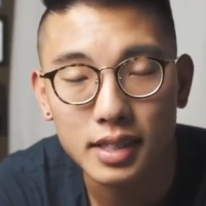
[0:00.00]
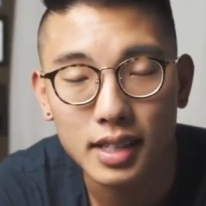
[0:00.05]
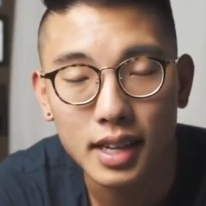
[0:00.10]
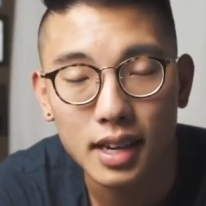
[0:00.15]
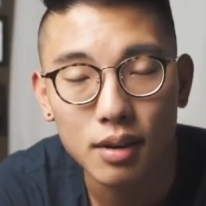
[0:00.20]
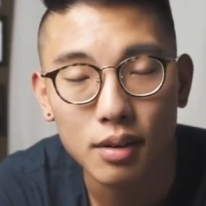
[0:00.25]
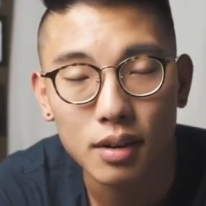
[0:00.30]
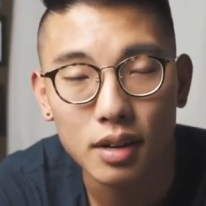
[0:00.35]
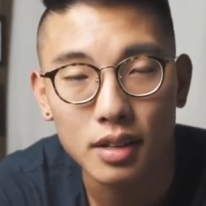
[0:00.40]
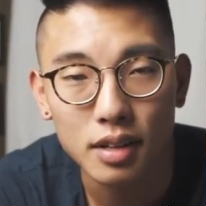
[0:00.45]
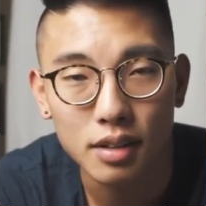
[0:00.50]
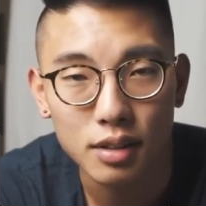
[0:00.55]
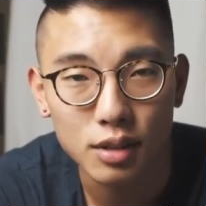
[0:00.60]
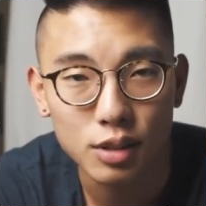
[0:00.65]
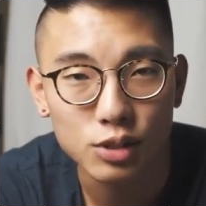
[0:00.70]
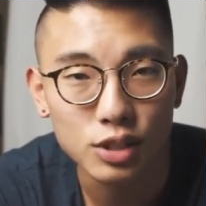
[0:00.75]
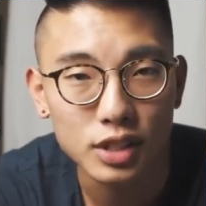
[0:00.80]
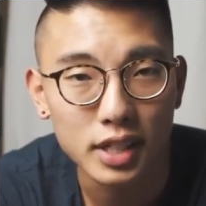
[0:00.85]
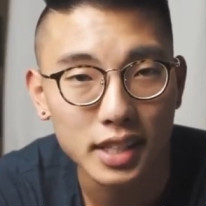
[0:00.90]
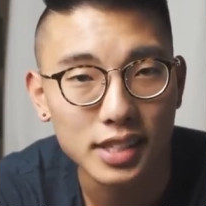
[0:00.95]
Now, another
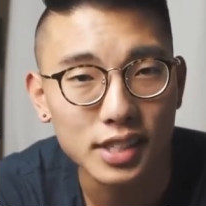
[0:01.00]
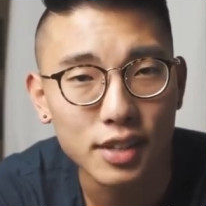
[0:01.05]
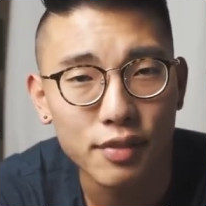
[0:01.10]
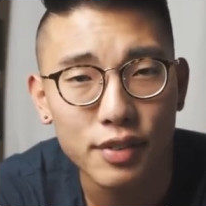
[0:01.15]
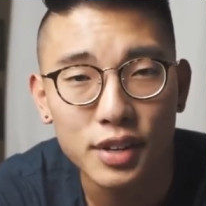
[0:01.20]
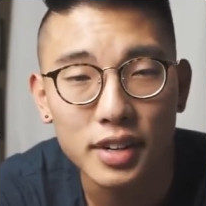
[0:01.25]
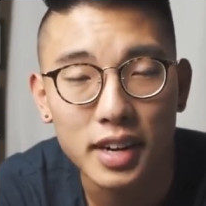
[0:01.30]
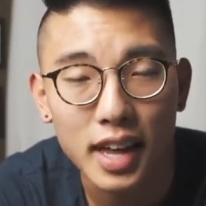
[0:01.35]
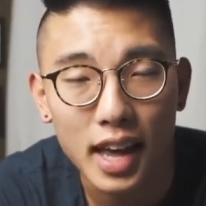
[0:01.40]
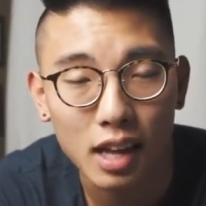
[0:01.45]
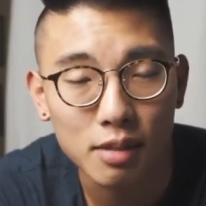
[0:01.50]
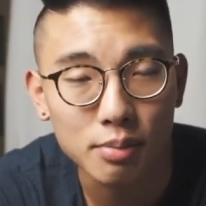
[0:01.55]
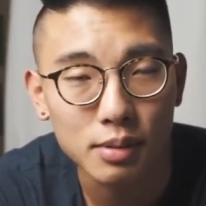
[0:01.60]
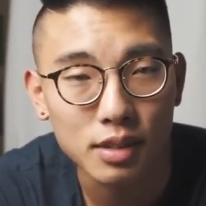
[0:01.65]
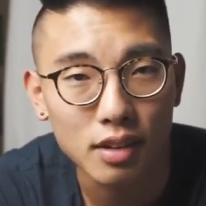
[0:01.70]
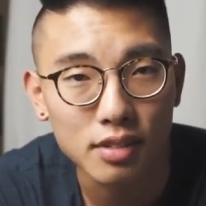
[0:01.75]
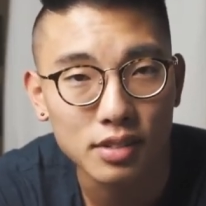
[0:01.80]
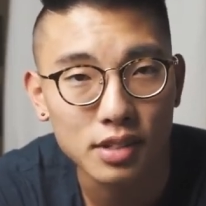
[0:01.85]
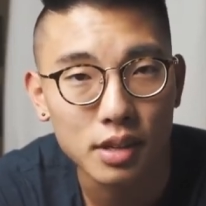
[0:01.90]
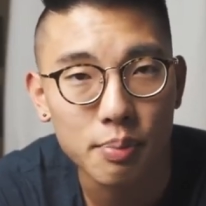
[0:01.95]
huge thing is if you're an expert
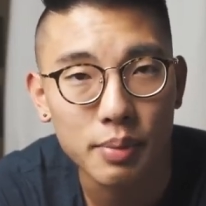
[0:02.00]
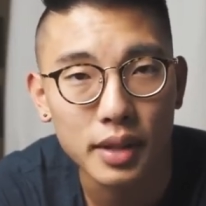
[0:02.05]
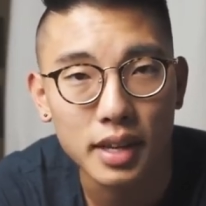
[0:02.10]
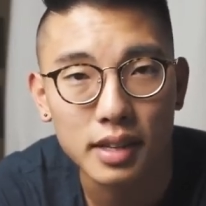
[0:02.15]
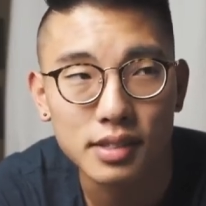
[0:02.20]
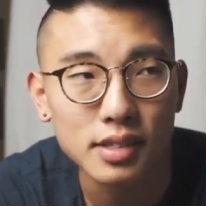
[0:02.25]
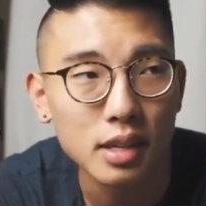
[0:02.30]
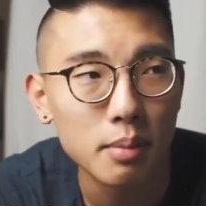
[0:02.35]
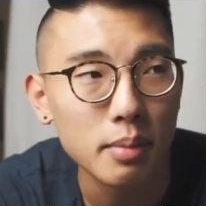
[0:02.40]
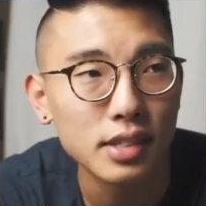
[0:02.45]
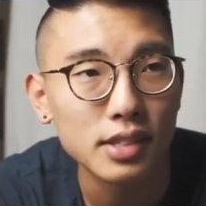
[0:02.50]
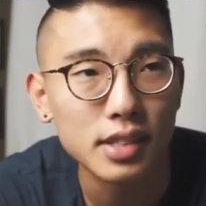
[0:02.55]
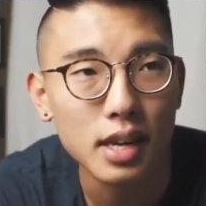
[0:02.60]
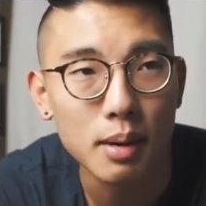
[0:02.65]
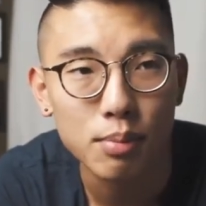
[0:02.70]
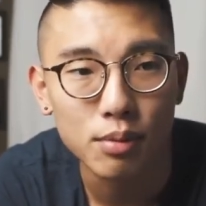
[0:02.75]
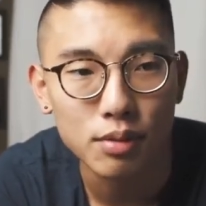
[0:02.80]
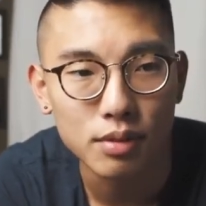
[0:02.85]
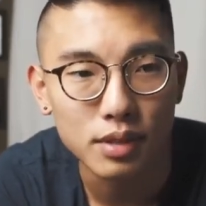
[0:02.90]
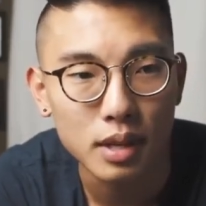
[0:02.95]
on something, some
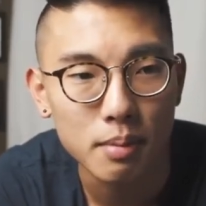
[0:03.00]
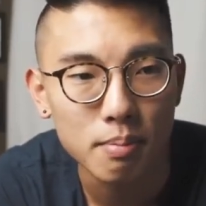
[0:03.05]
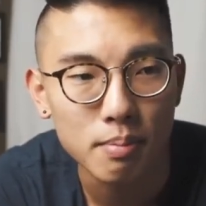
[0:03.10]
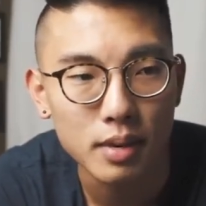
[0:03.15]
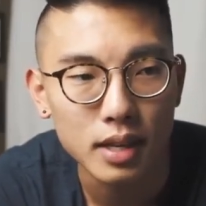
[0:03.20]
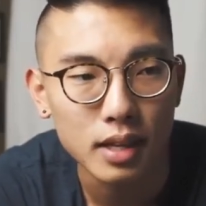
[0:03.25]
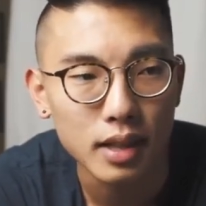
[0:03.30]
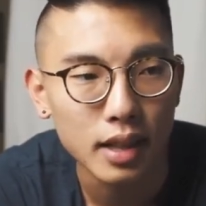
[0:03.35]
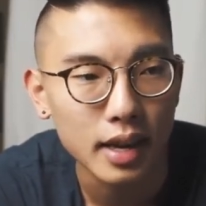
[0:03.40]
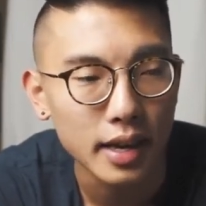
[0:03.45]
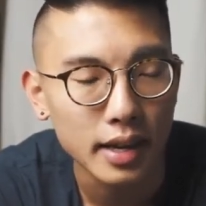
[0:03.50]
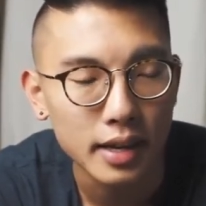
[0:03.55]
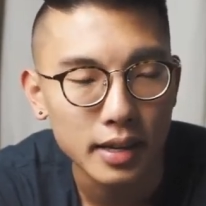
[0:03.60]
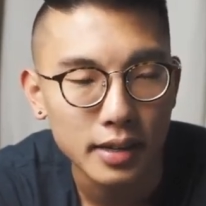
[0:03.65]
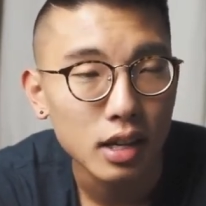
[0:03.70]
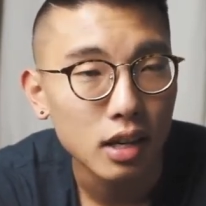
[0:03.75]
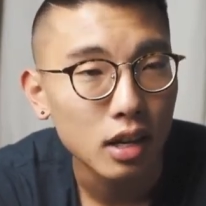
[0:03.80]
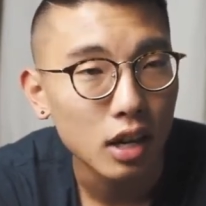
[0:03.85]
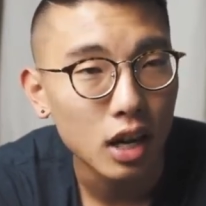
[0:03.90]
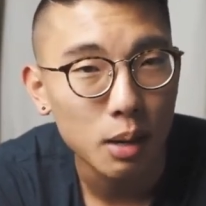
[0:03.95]
examples can be like
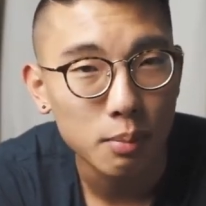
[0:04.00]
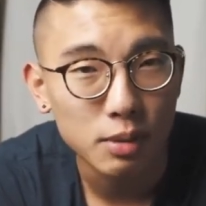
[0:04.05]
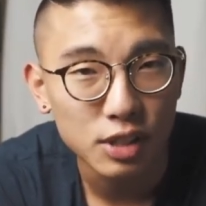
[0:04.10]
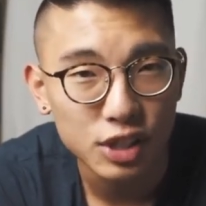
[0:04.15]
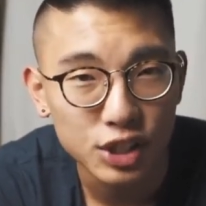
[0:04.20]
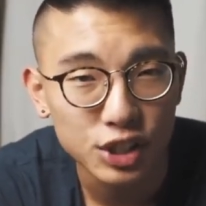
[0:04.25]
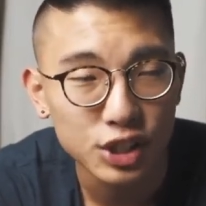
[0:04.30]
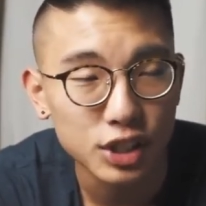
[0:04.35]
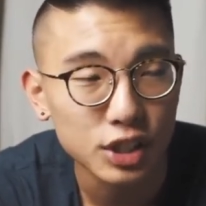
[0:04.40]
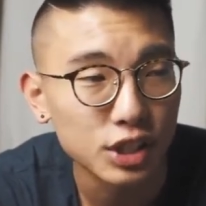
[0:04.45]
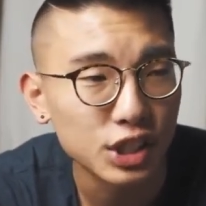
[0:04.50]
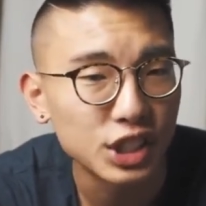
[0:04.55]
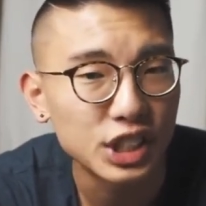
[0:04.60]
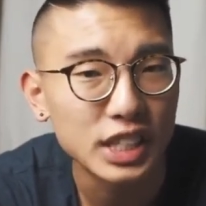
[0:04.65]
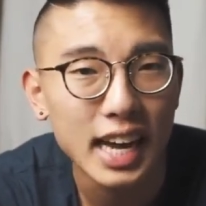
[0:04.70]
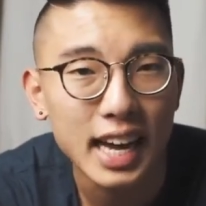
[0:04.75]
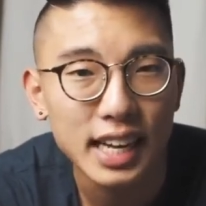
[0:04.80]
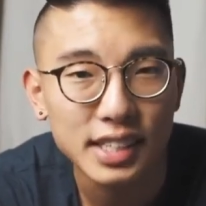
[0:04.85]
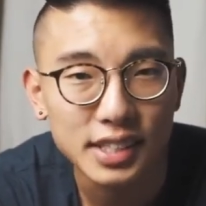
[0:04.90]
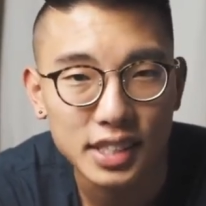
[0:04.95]
composition,
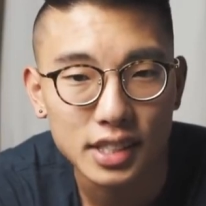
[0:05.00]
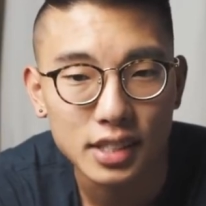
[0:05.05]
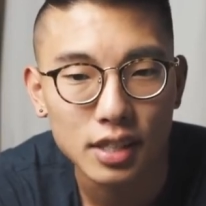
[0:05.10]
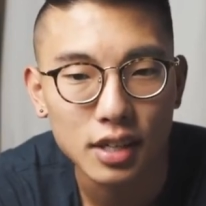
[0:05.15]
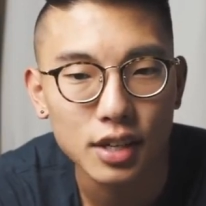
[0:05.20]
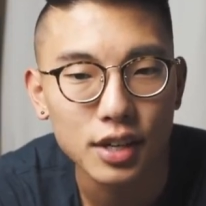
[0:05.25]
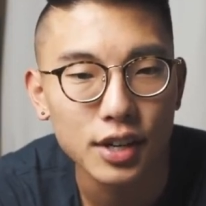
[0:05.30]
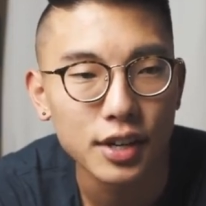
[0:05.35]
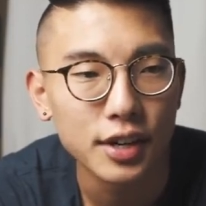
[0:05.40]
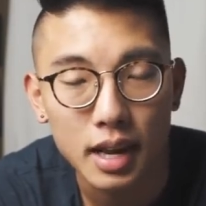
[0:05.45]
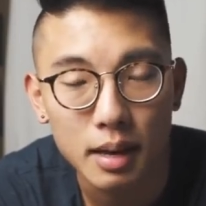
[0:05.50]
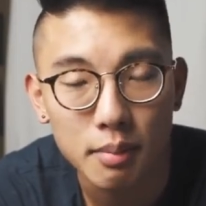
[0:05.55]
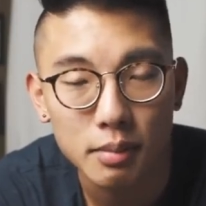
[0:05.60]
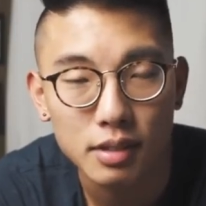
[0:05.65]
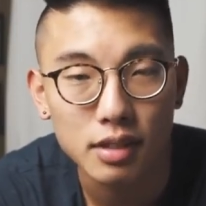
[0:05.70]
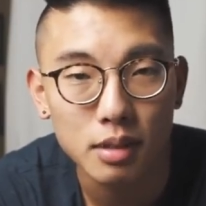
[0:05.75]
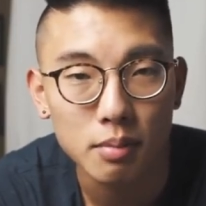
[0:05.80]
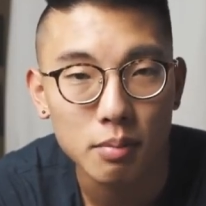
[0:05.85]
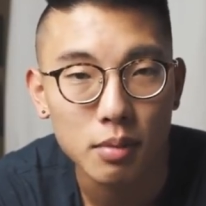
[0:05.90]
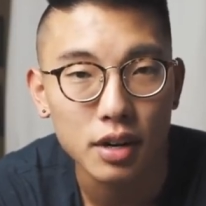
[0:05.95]
jazz guitar,
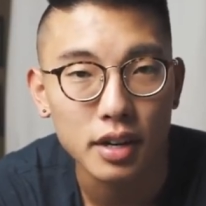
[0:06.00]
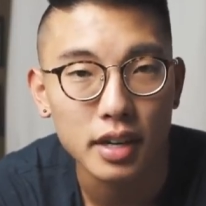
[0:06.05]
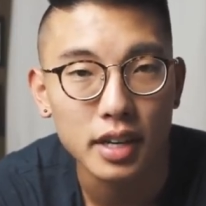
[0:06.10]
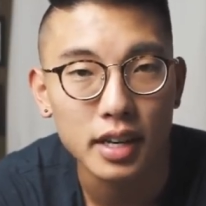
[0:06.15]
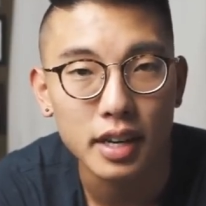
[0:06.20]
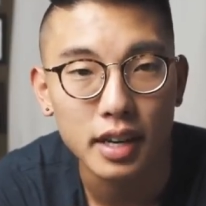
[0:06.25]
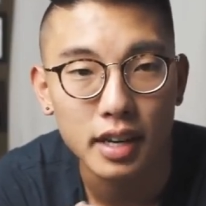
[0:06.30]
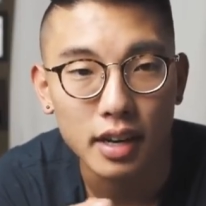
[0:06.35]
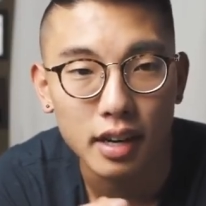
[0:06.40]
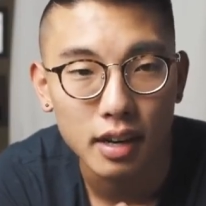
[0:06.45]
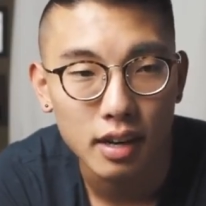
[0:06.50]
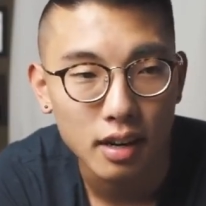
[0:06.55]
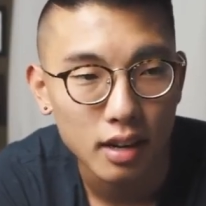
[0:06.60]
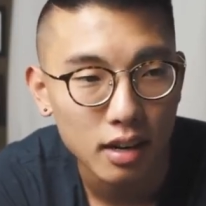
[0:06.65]
Amazon marketing,